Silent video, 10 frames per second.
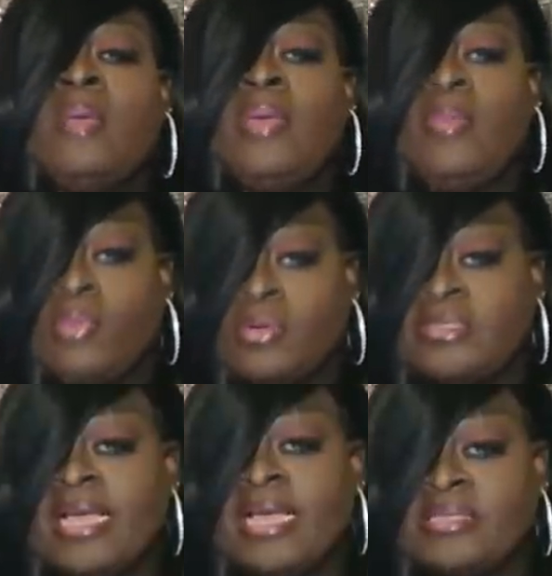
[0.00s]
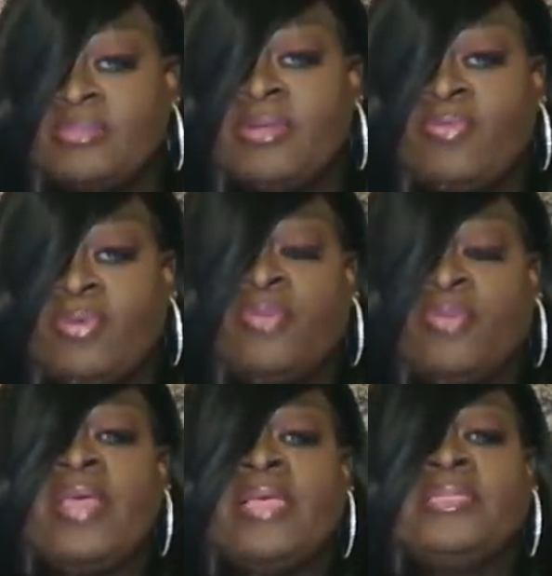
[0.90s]
People were saying some different
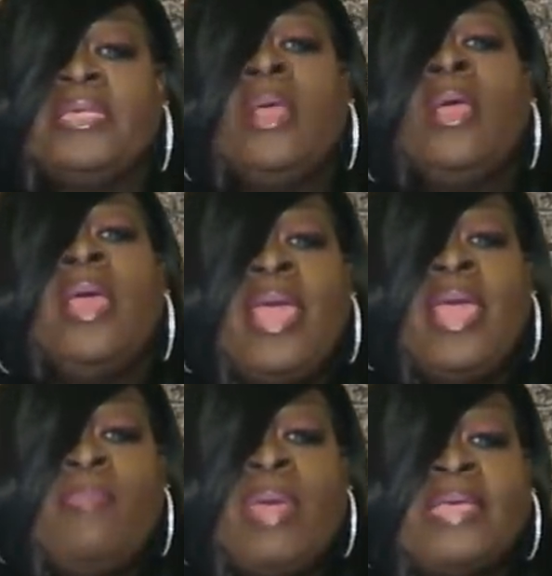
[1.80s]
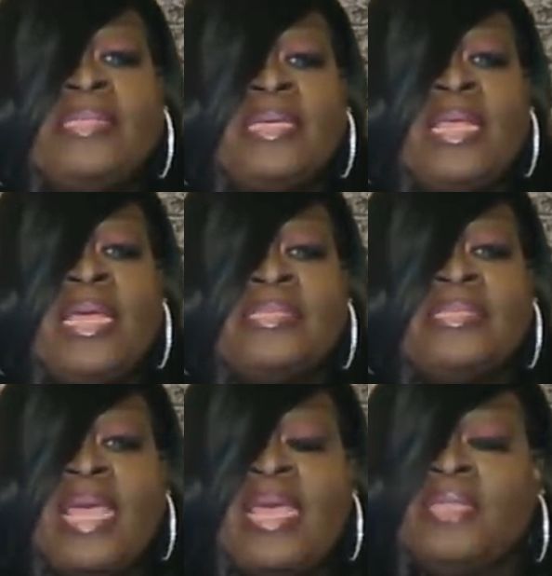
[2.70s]
little things, and he basically is
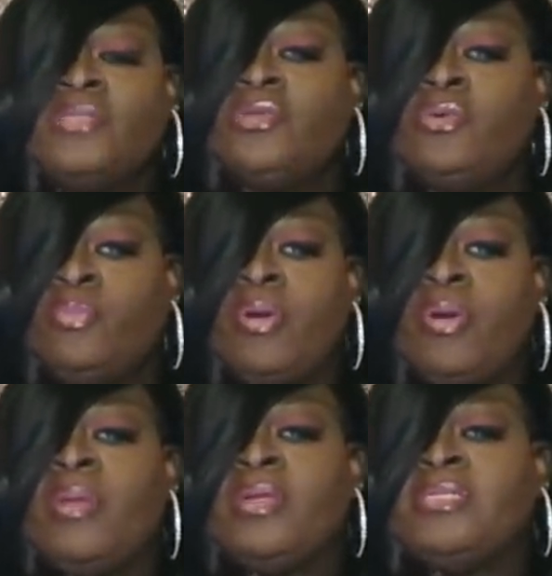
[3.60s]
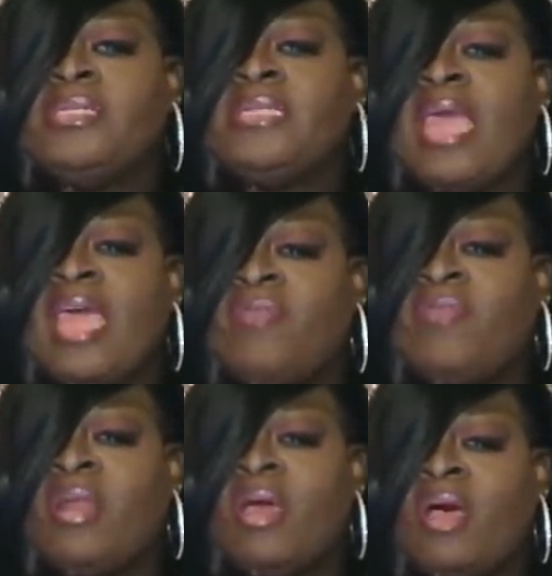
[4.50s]
taken to pretty much just
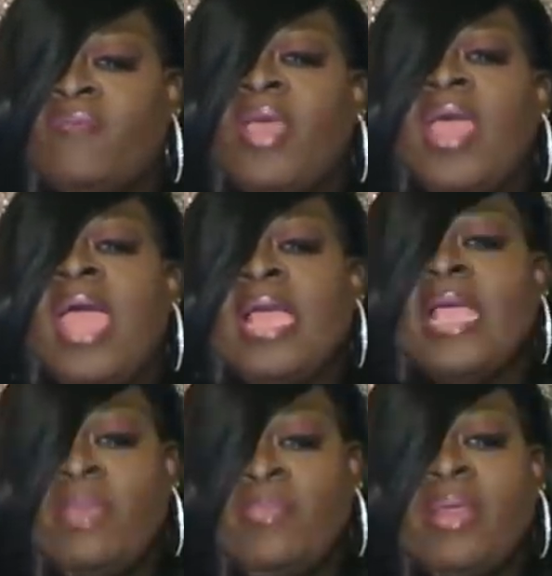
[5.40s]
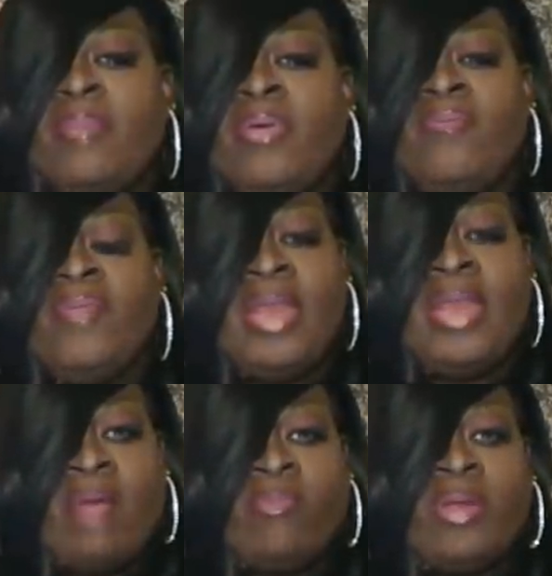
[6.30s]
laughing it off and keeping it moving and
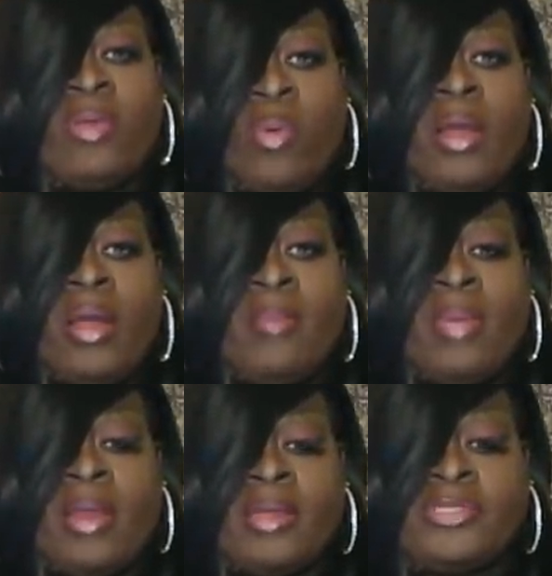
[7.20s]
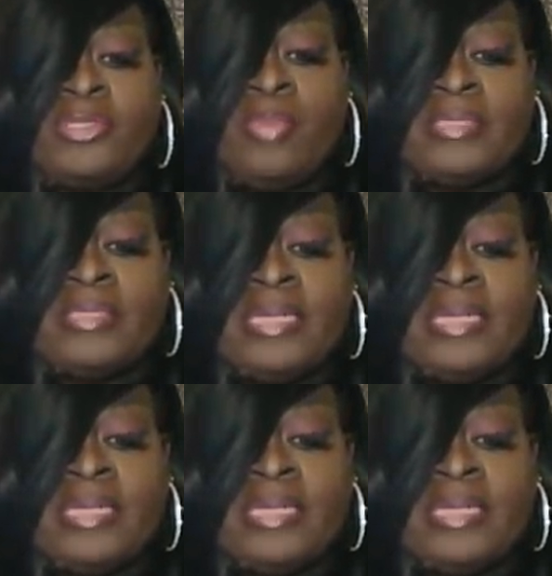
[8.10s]
not really worrying about it too much.